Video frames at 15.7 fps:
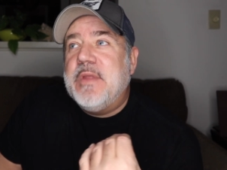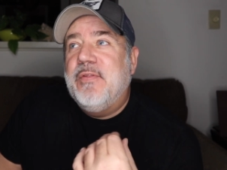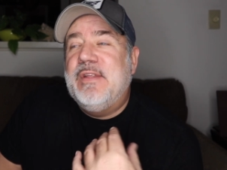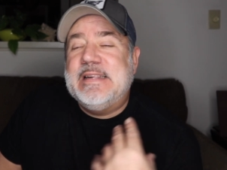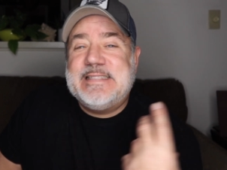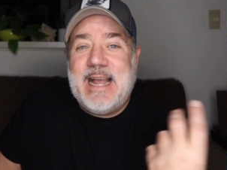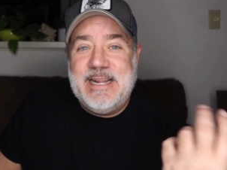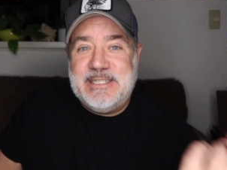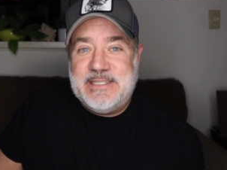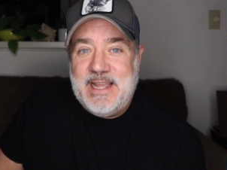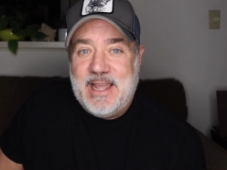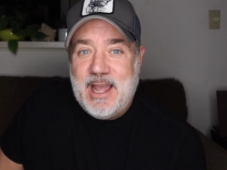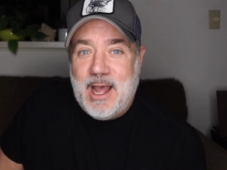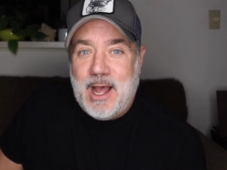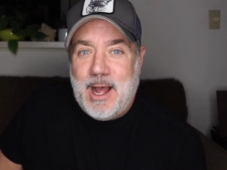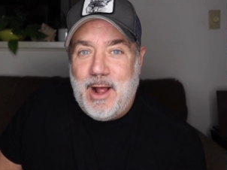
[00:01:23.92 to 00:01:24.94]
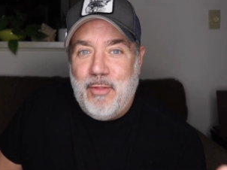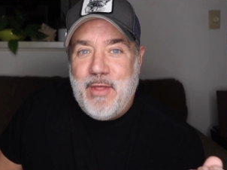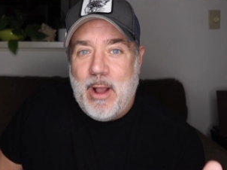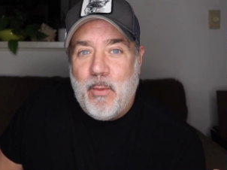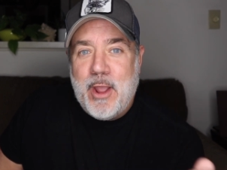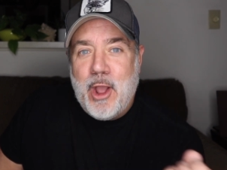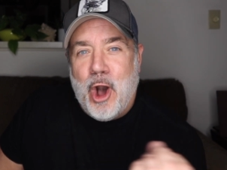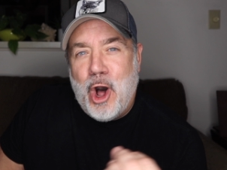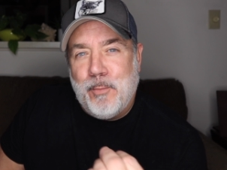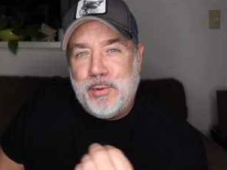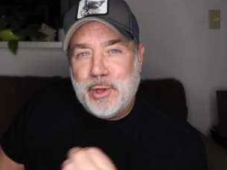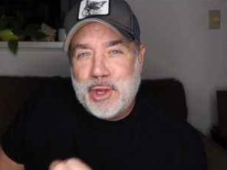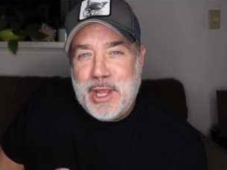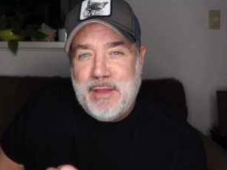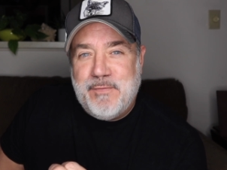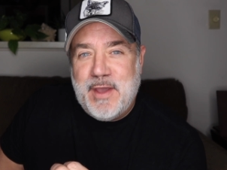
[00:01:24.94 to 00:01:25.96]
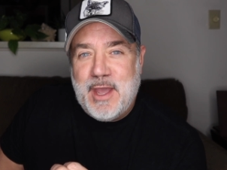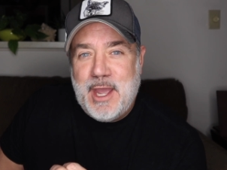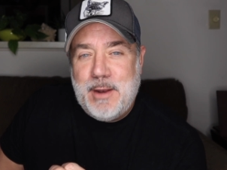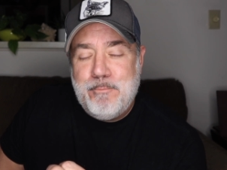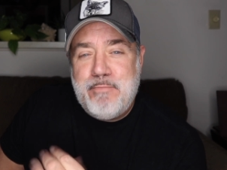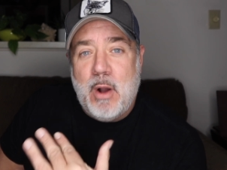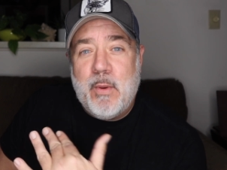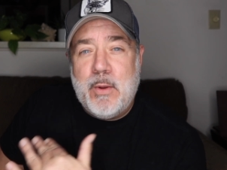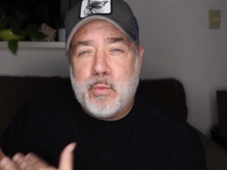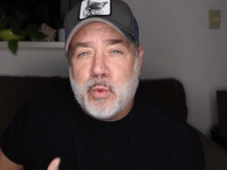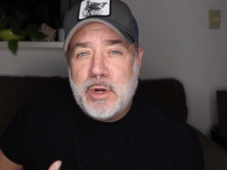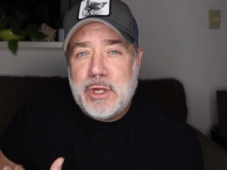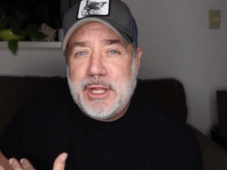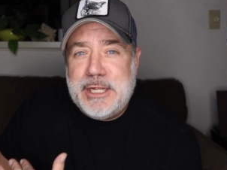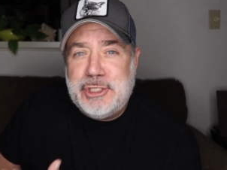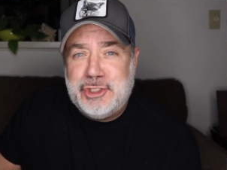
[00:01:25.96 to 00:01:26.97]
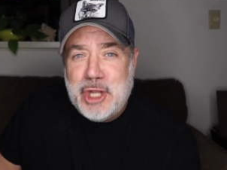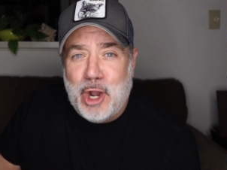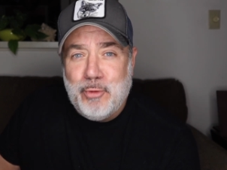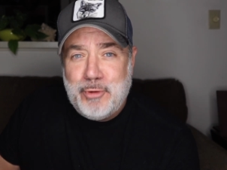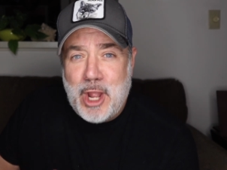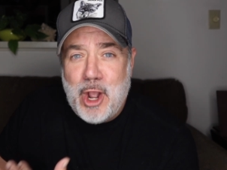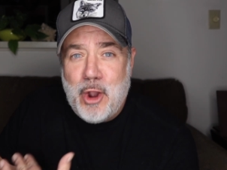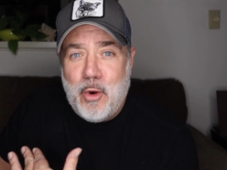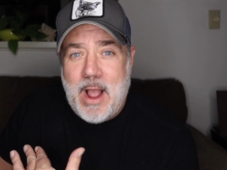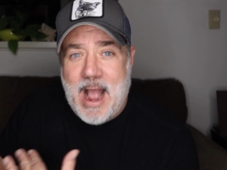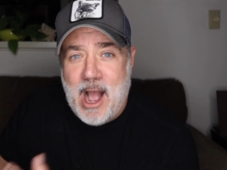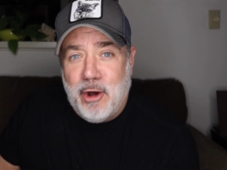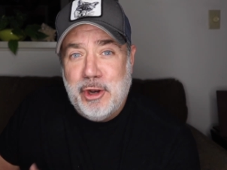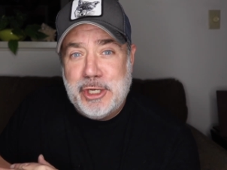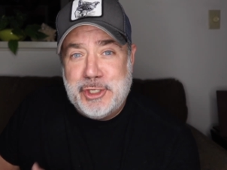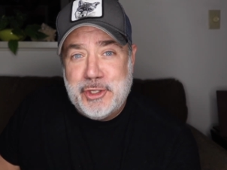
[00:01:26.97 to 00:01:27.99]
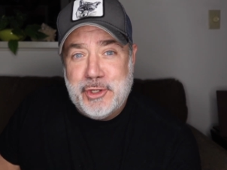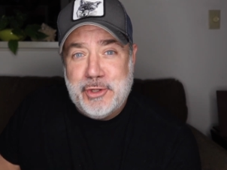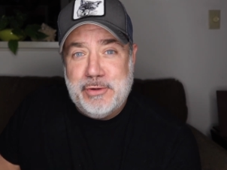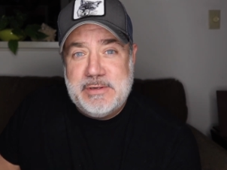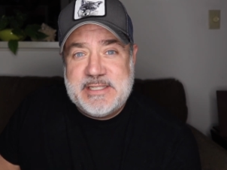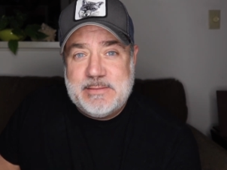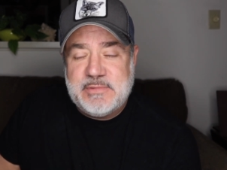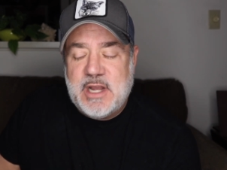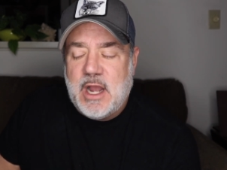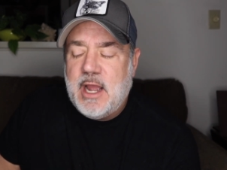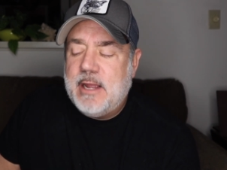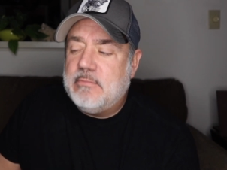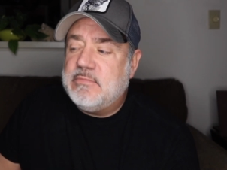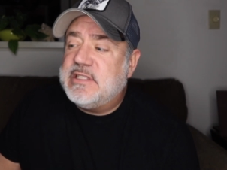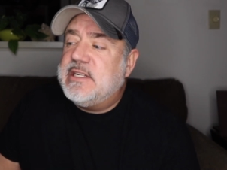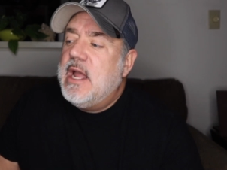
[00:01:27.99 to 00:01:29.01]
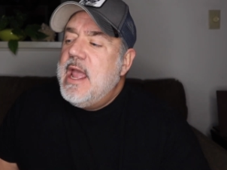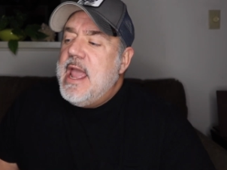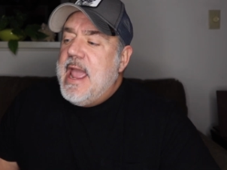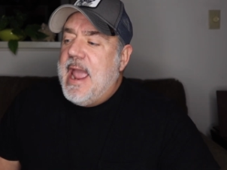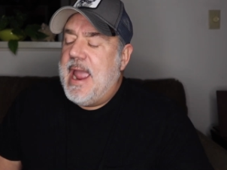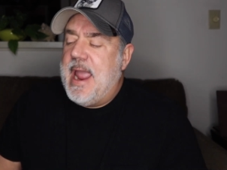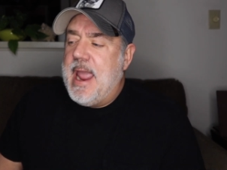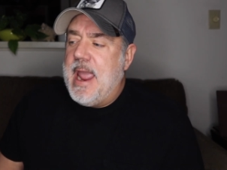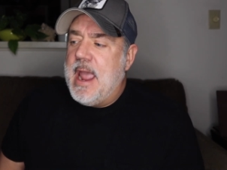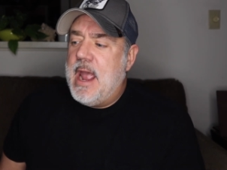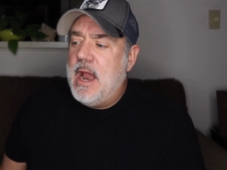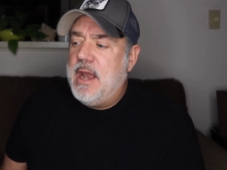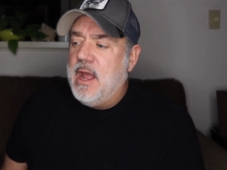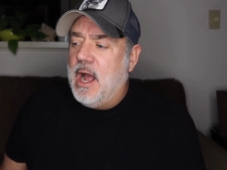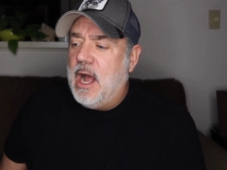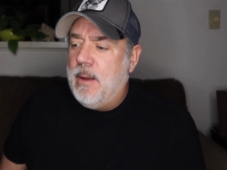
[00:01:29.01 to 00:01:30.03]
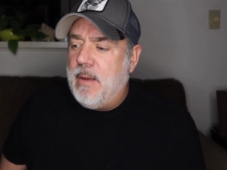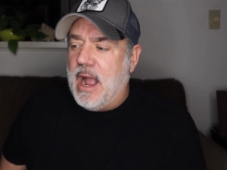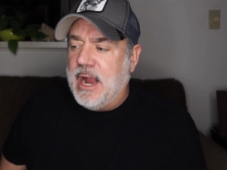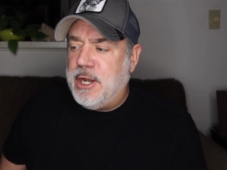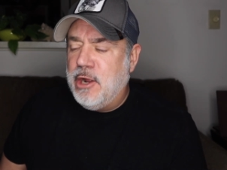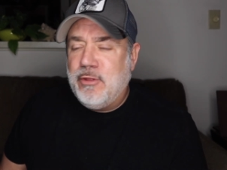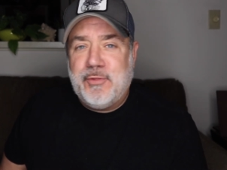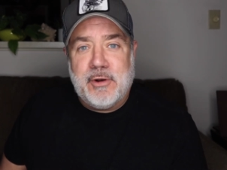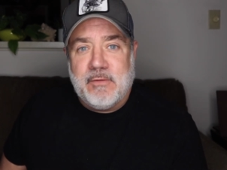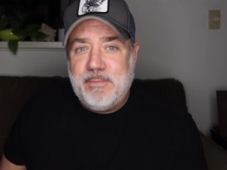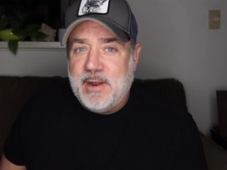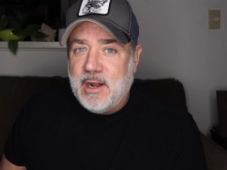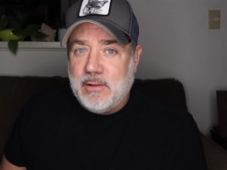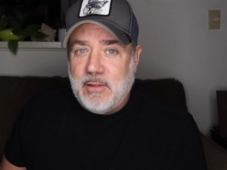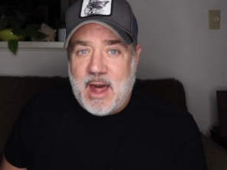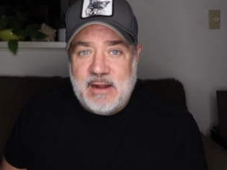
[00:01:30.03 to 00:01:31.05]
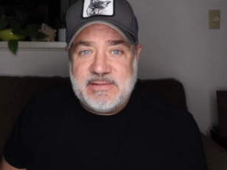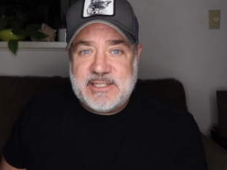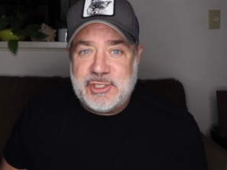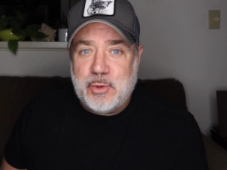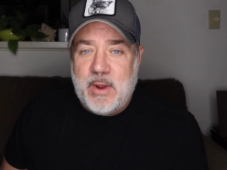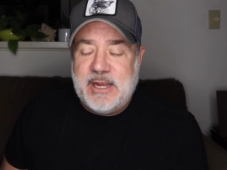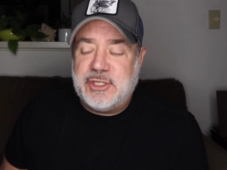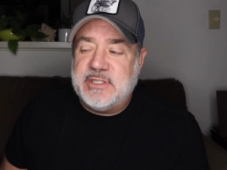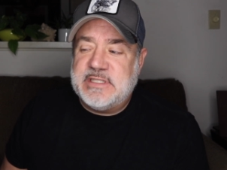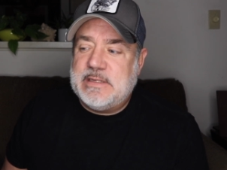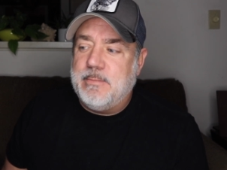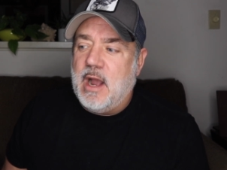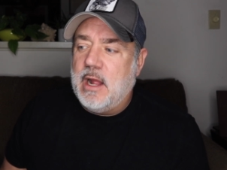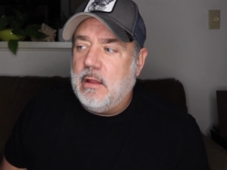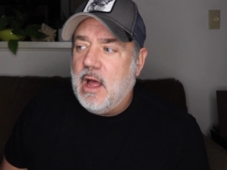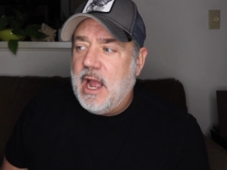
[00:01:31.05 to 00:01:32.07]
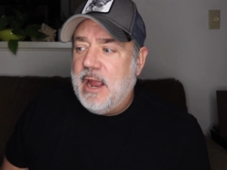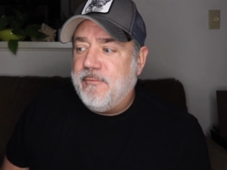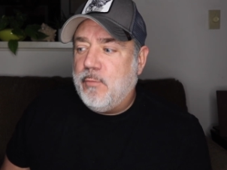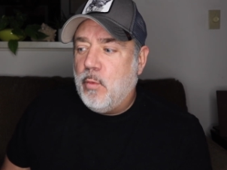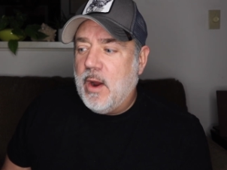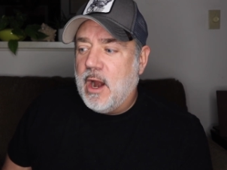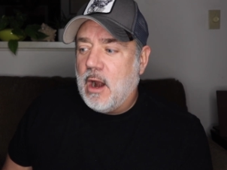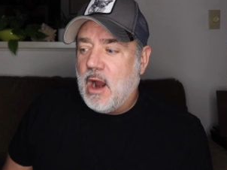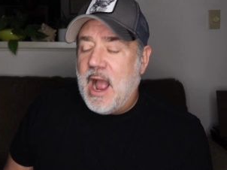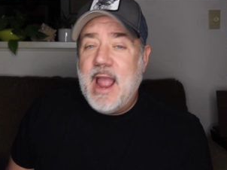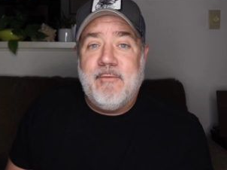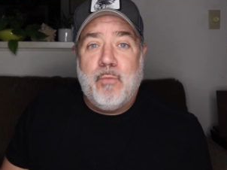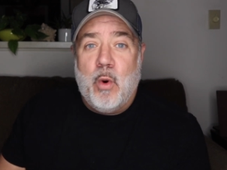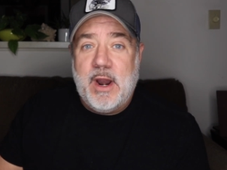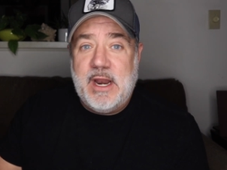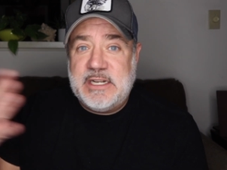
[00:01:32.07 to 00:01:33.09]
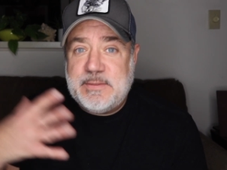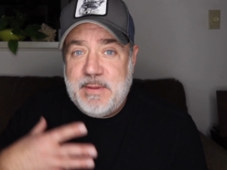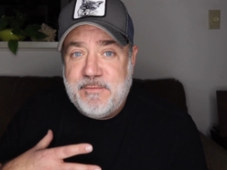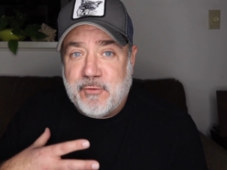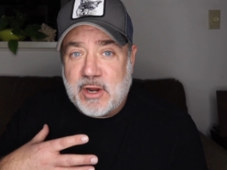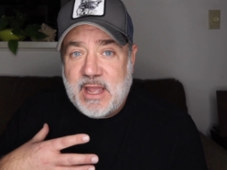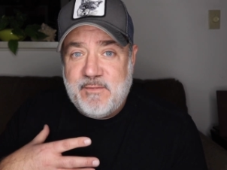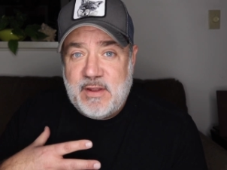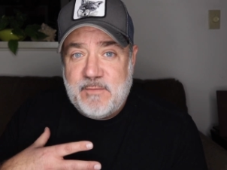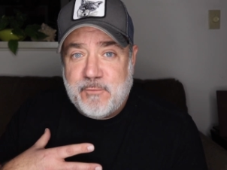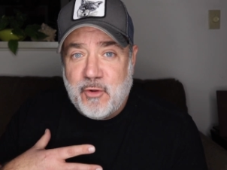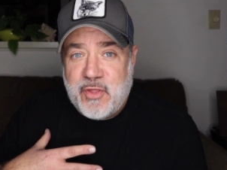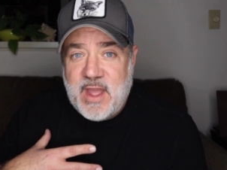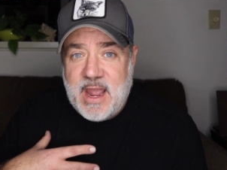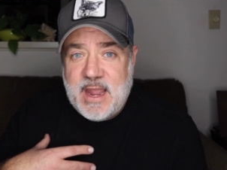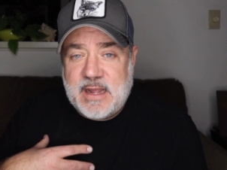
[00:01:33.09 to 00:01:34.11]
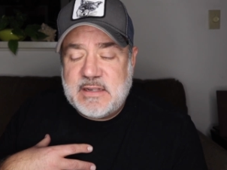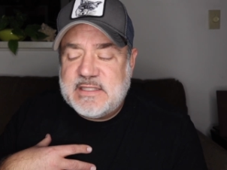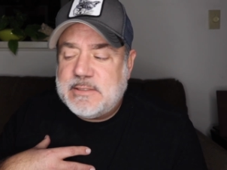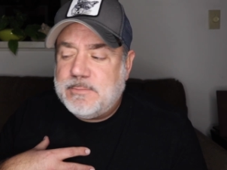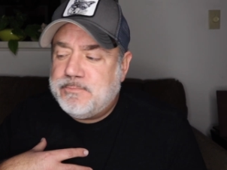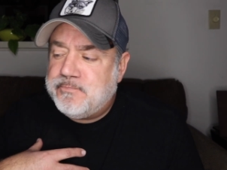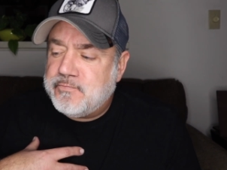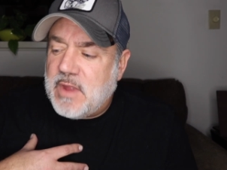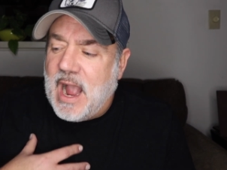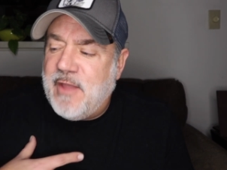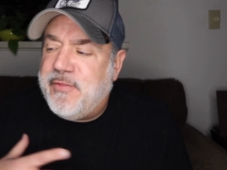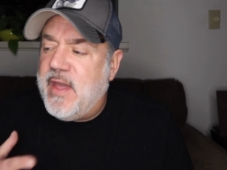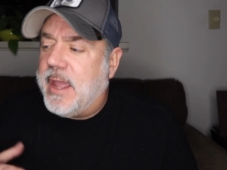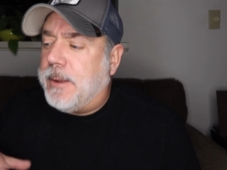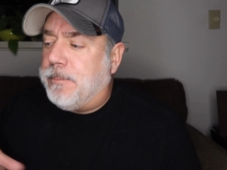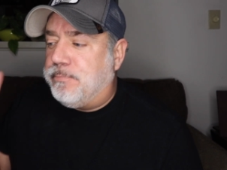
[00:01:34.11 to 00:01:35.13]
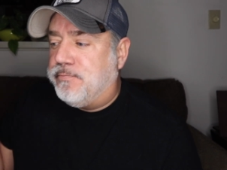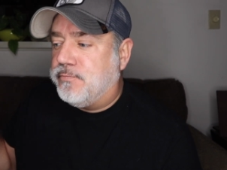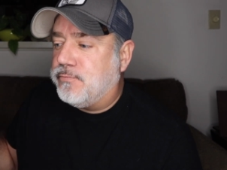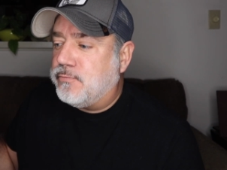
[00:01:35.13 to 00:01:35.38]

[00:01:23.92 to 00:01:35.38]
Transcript: this idea that we all believe in, but we really don't know how to do sometimes. And um, I know that there have been a lot of situations in my life where I have wanted to be forgiven for things. I think...